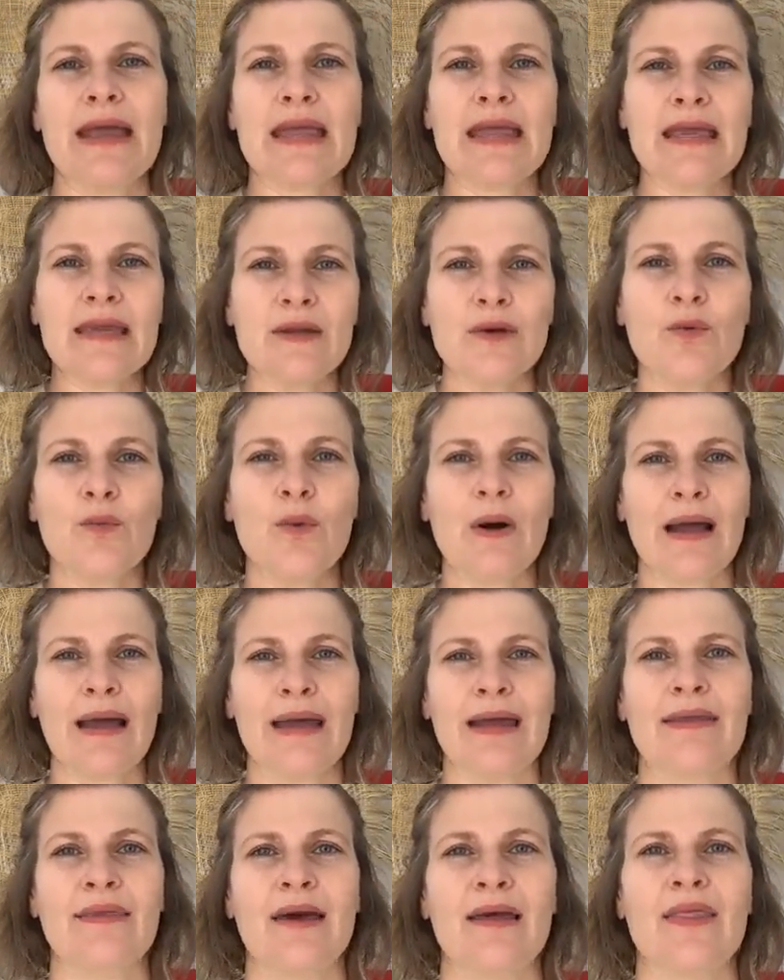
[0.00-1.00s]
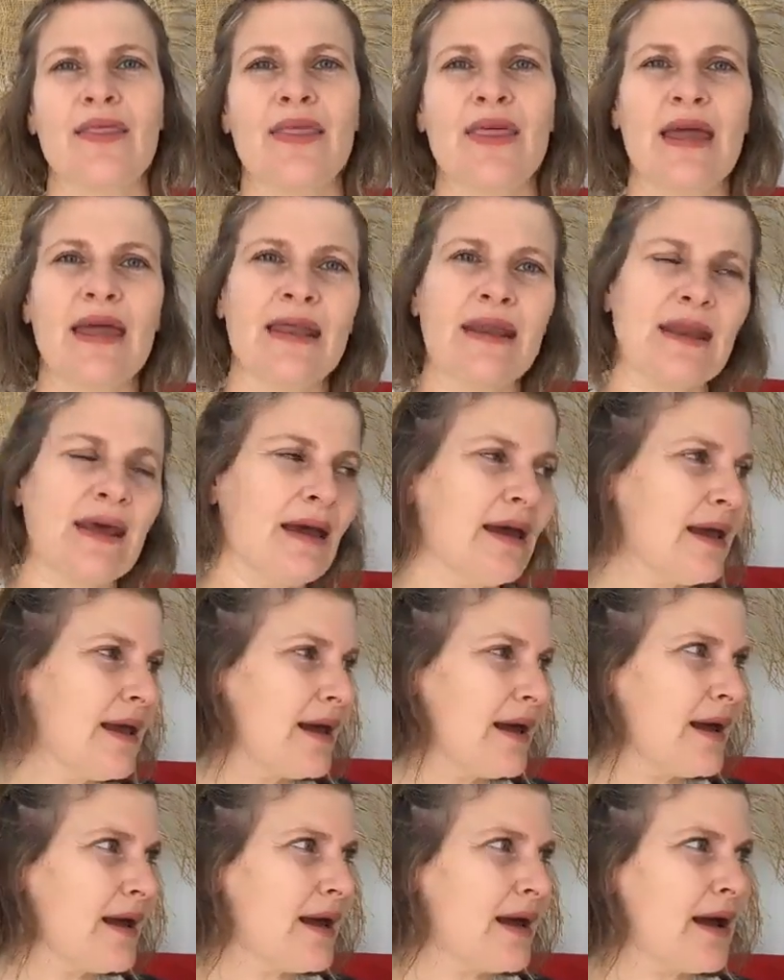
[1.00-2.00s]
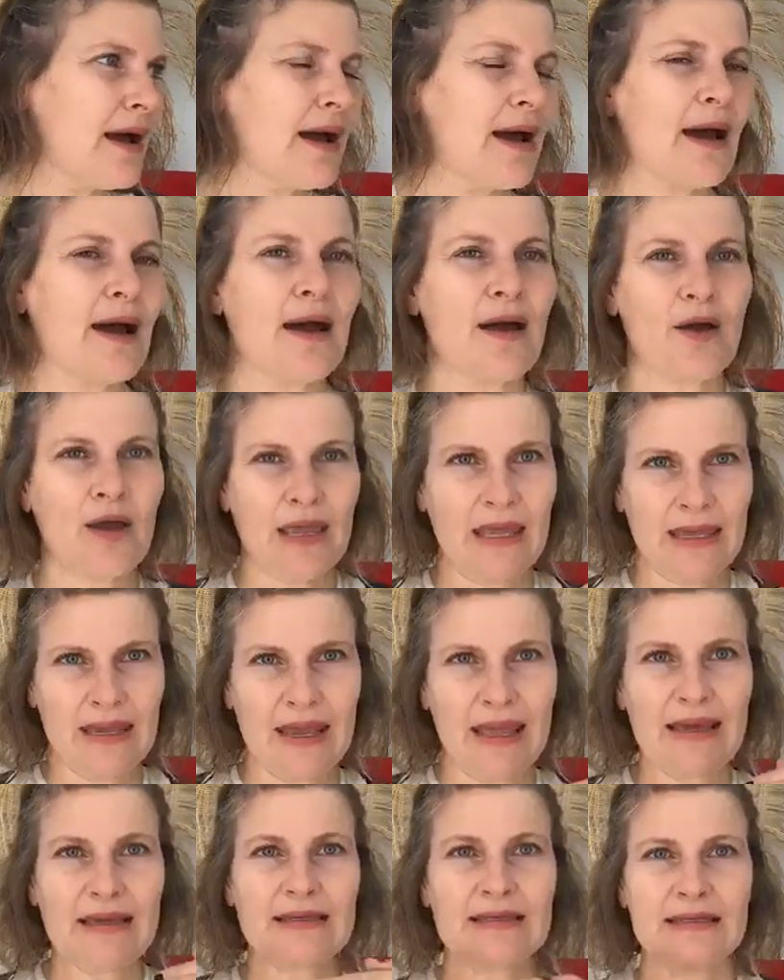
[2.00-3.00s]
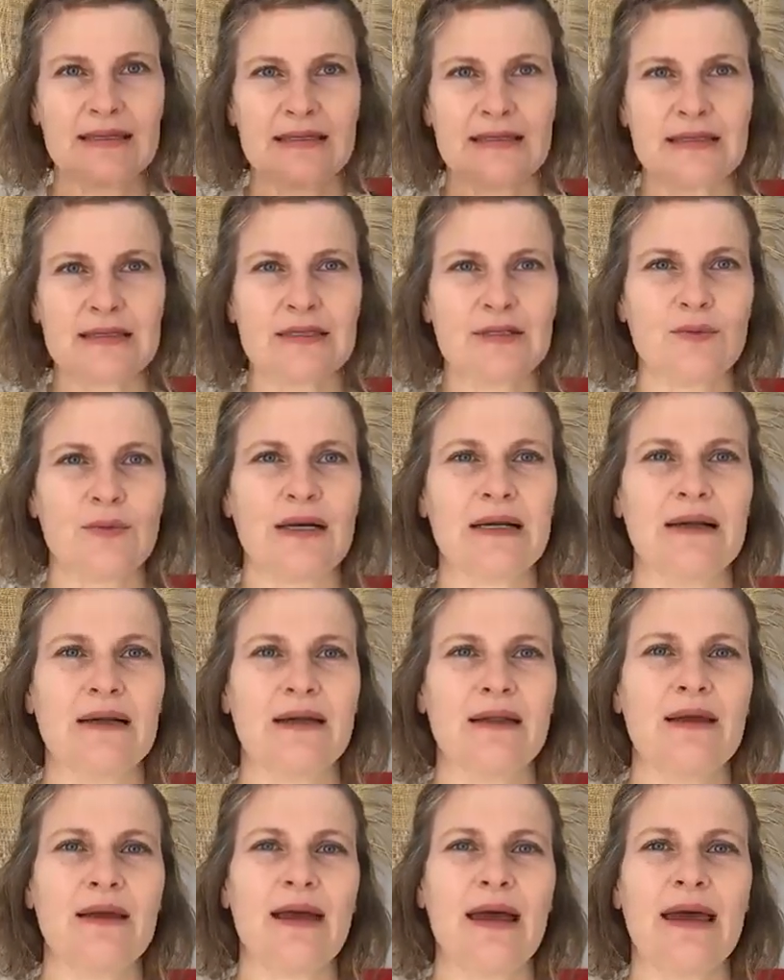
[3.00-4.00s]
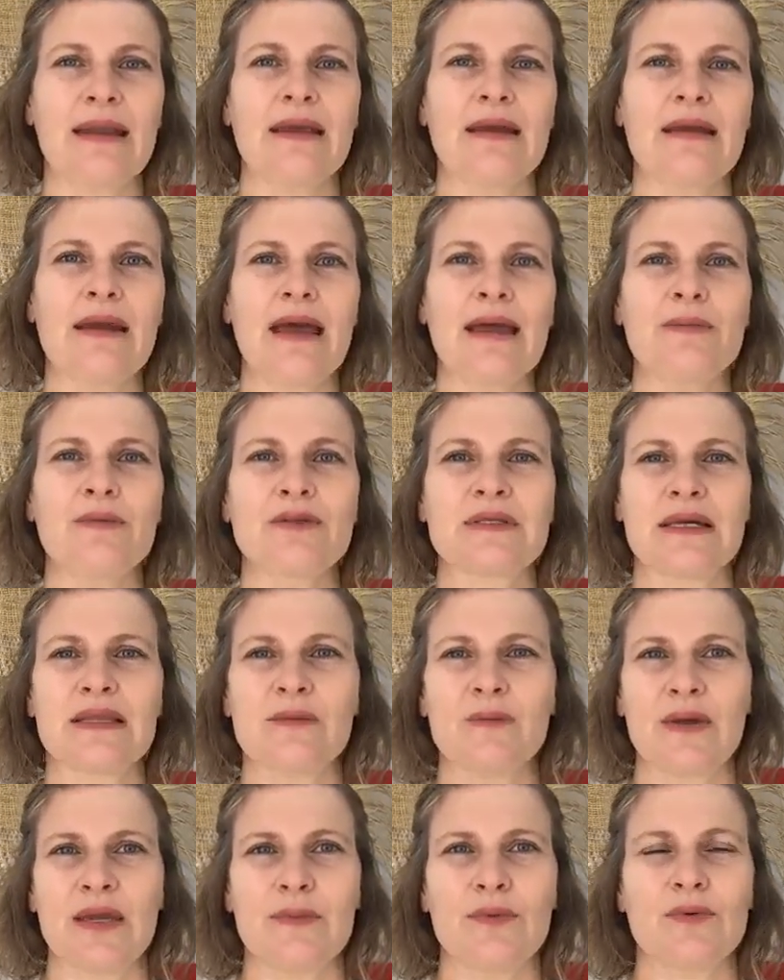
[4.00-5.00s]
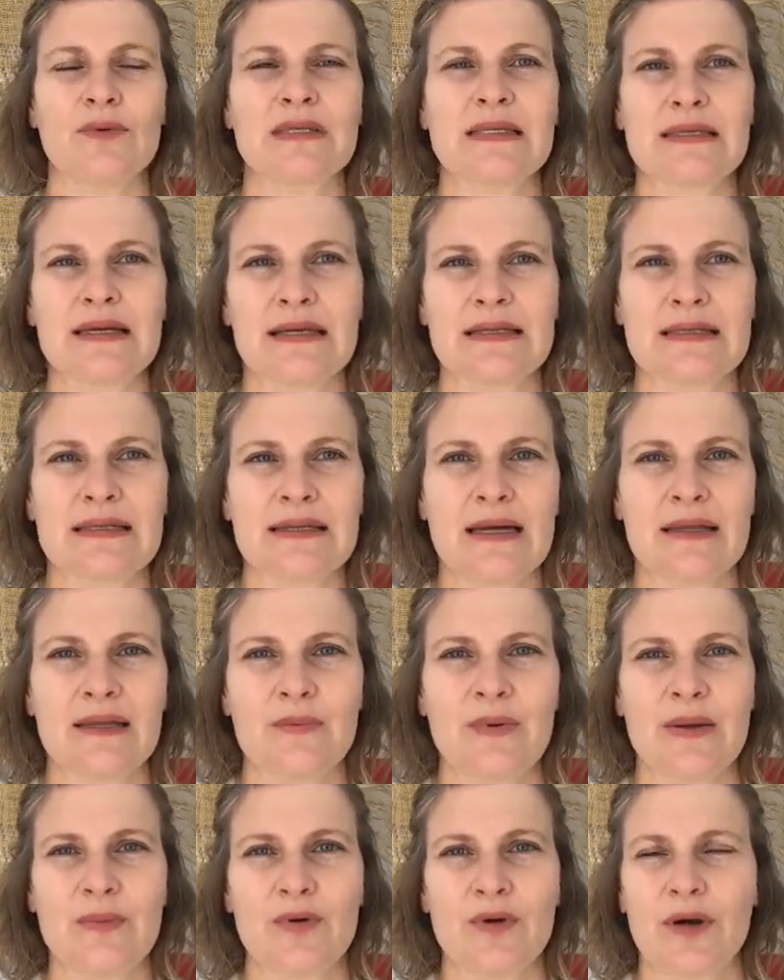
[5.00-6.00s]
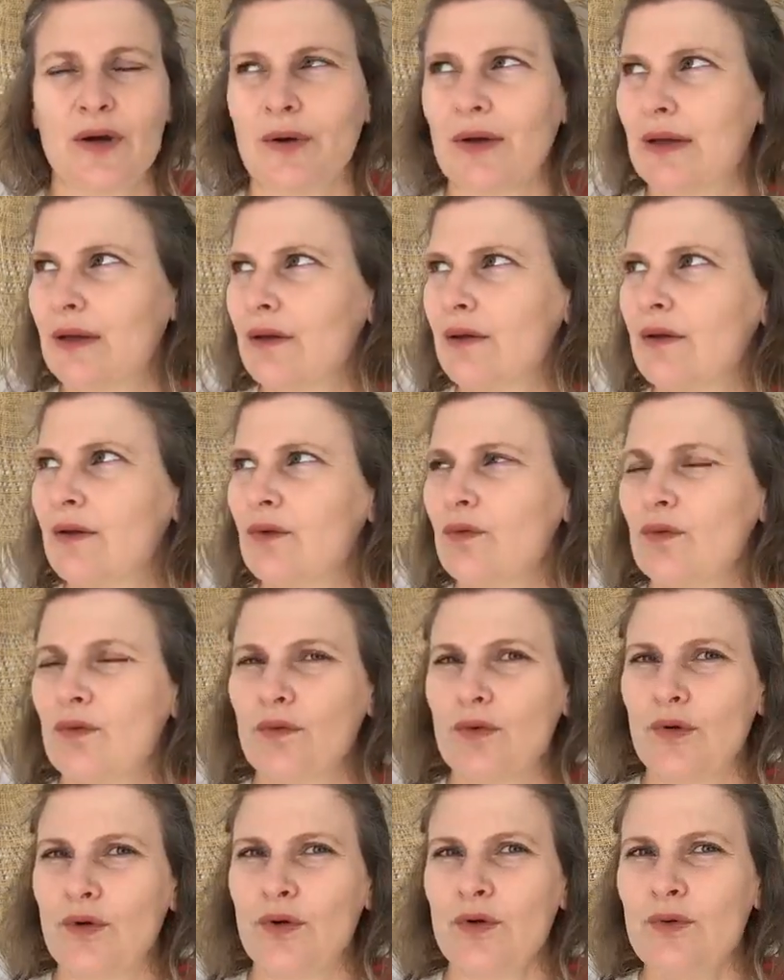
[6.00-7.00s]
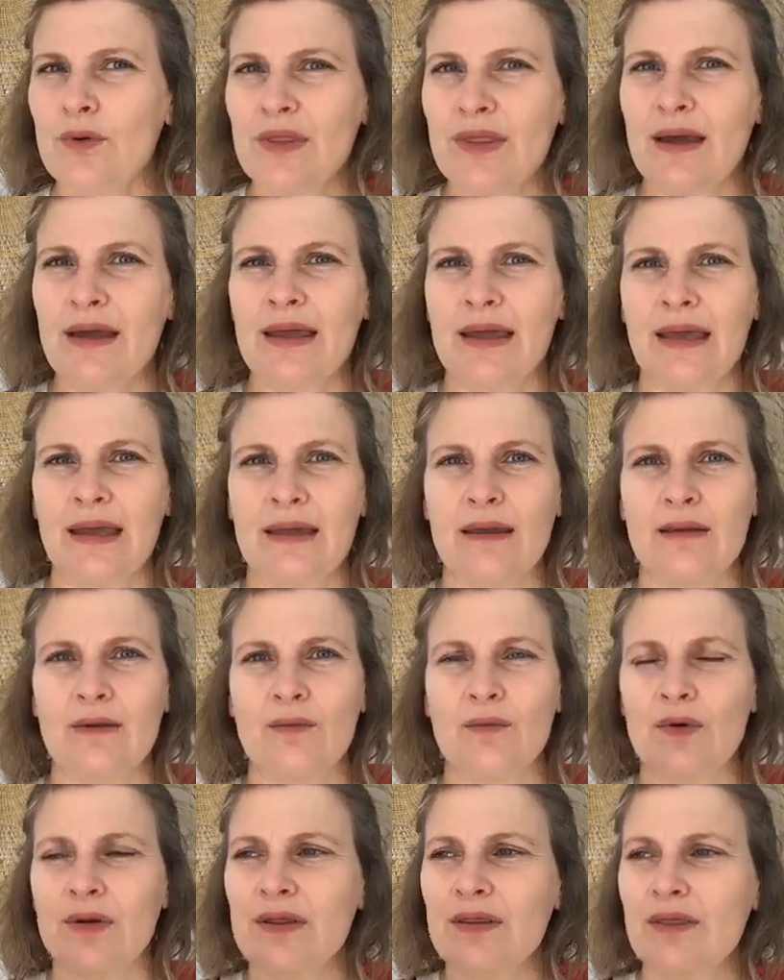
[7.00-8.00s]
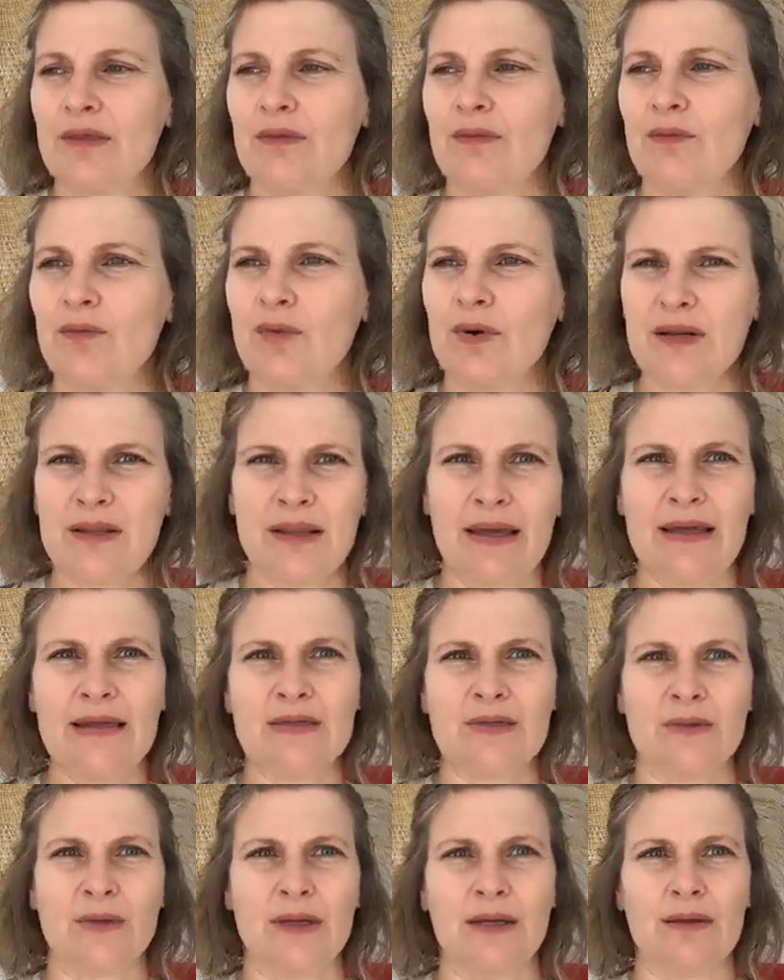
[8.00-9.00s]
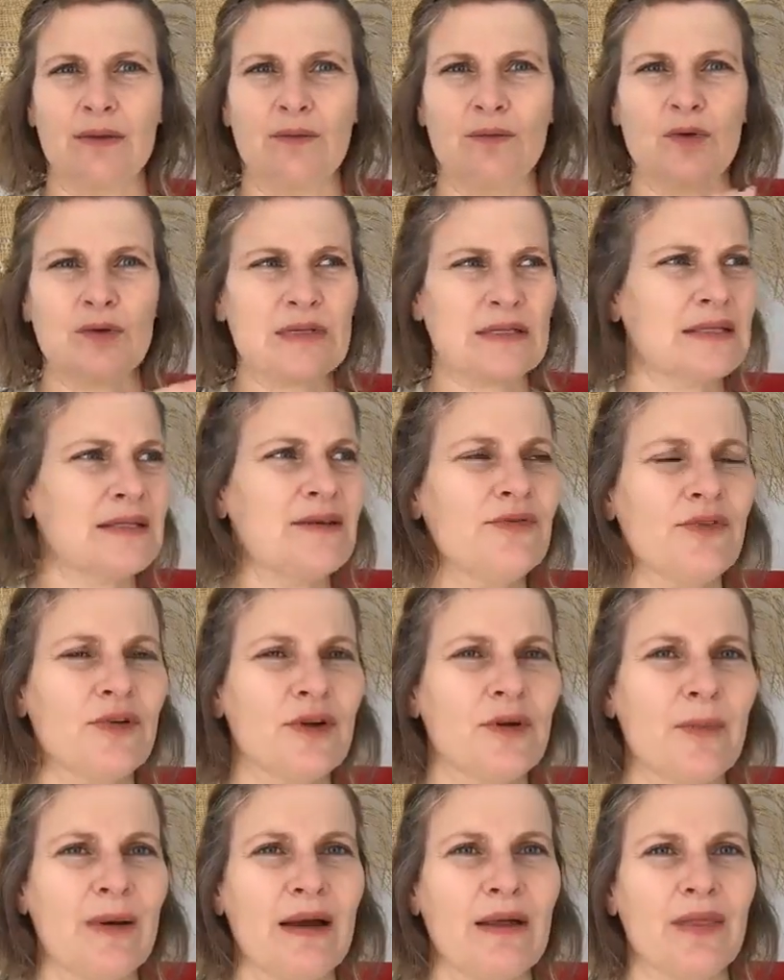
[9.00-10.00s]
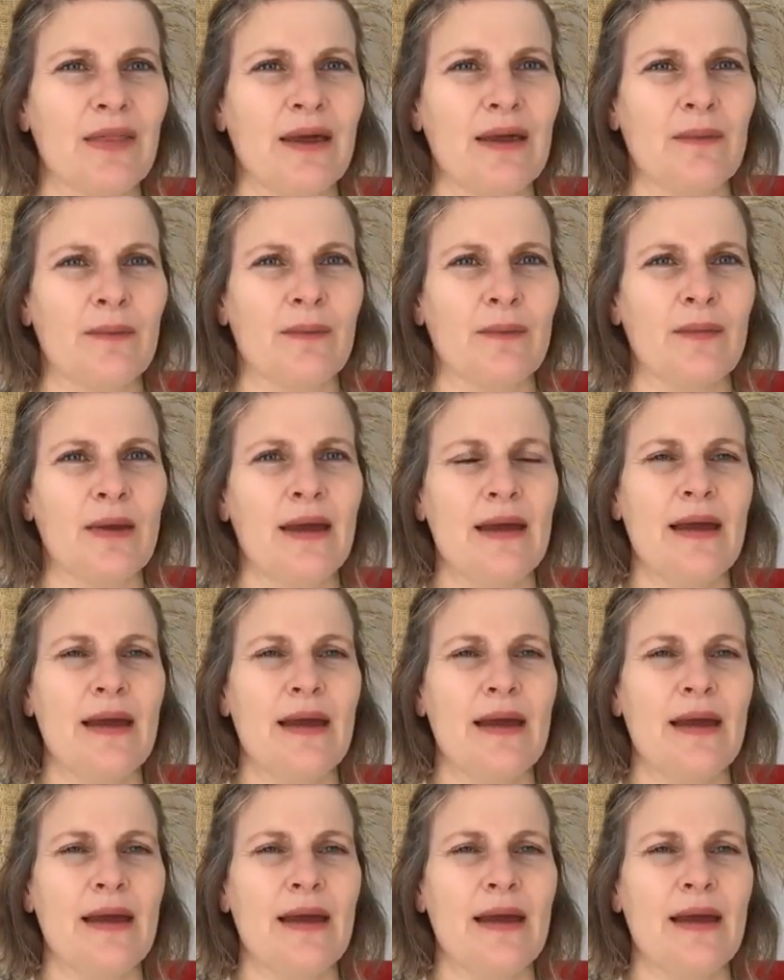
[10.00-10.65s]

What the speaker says: in a way that then connects us to one another and enables other people, starts other people going, who are they? What are they doing? What's different about them?